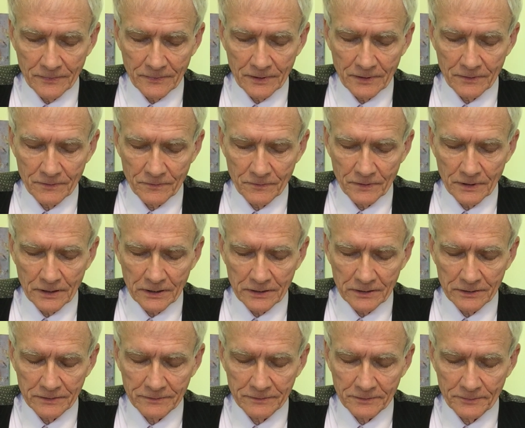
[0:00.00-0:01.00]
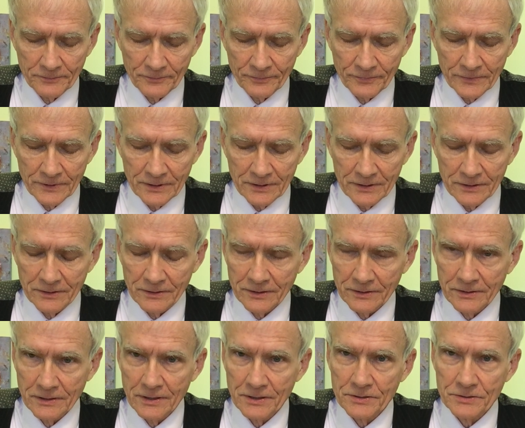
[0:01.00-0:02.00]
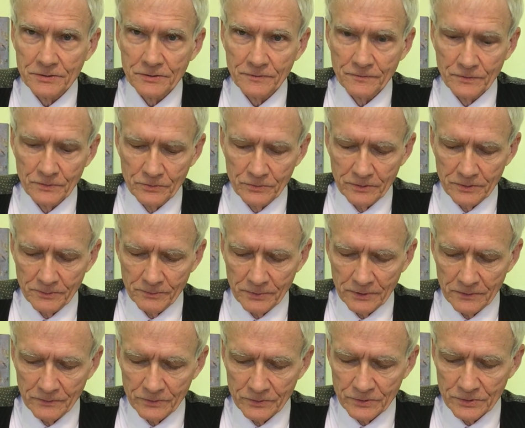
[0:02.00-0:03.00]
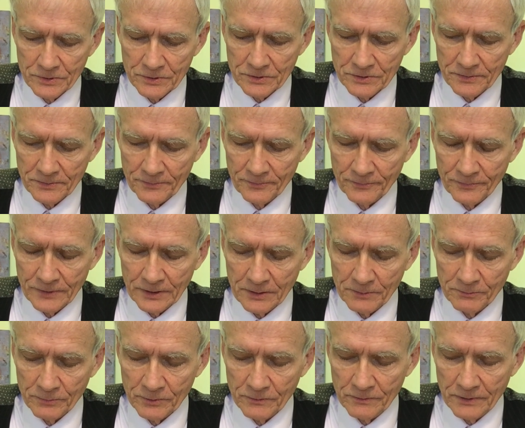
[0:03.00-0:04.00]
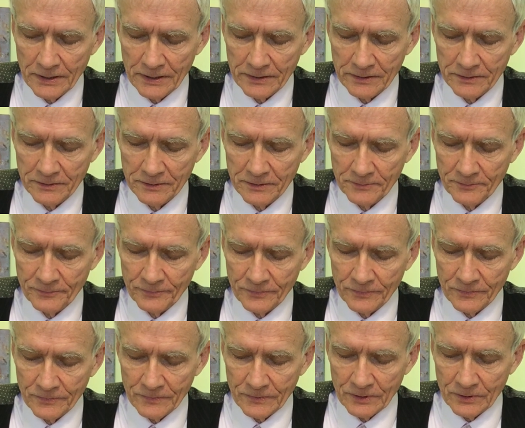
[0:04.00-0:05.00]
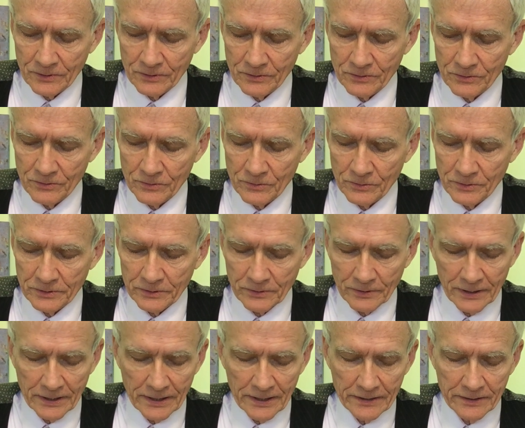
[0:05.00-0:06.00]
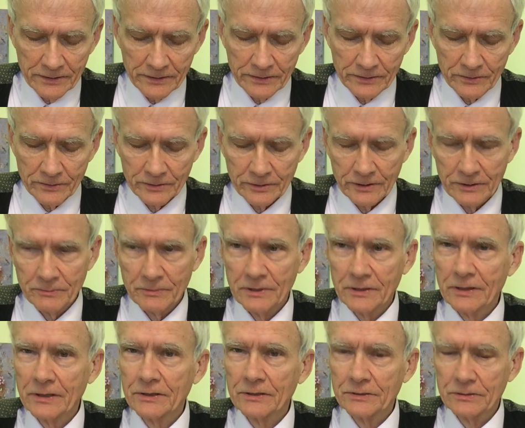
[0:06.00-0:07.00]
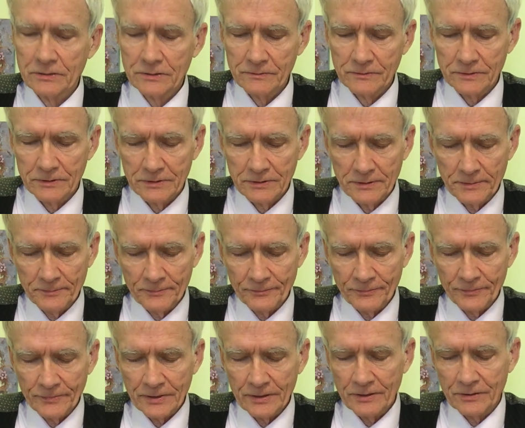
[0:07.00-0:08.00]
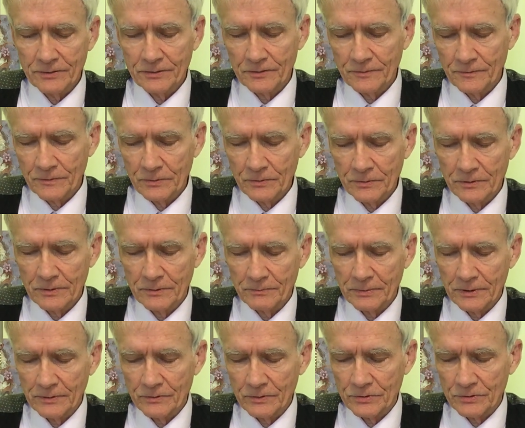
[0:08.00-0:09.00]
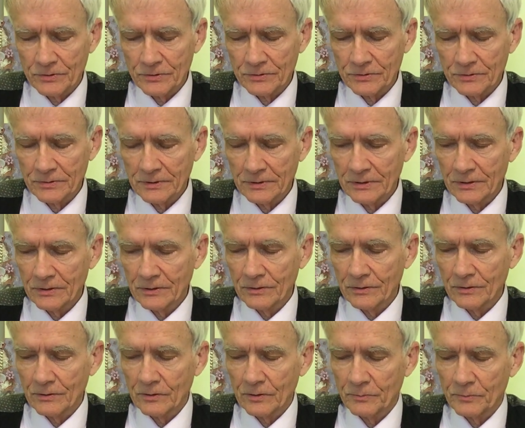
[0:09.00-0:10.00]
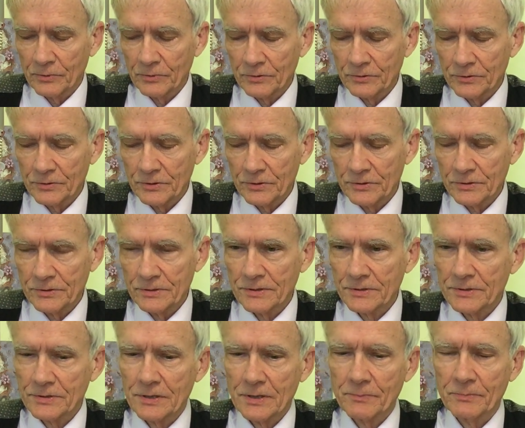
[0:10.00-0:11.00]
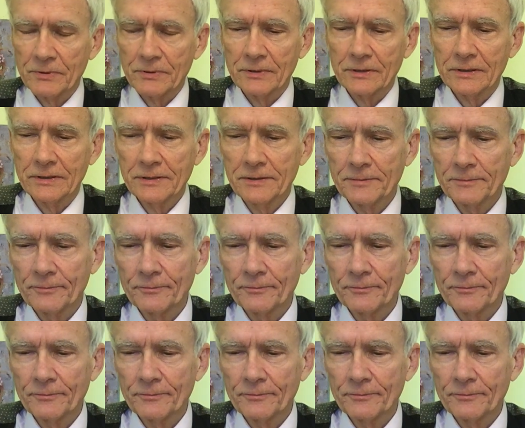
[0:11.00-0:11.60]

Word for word: And five, in the case of food and beverages, provided during or at an entertainment activity, the food and beverages are purchased separately